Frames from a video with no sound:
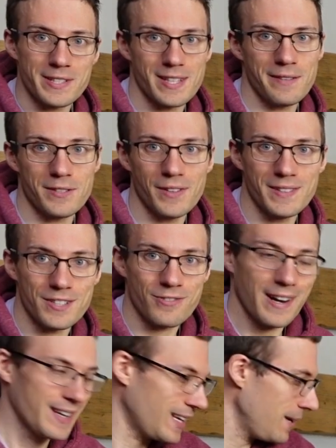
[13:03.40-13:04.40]
they've done to
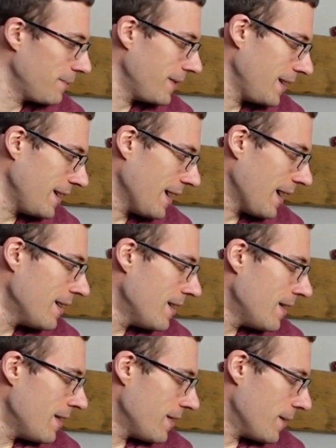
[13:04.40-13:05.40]
try and keep the
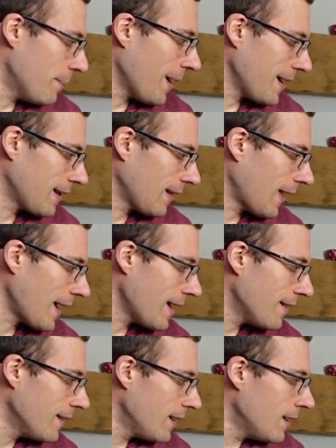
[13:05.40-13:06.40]
bike light.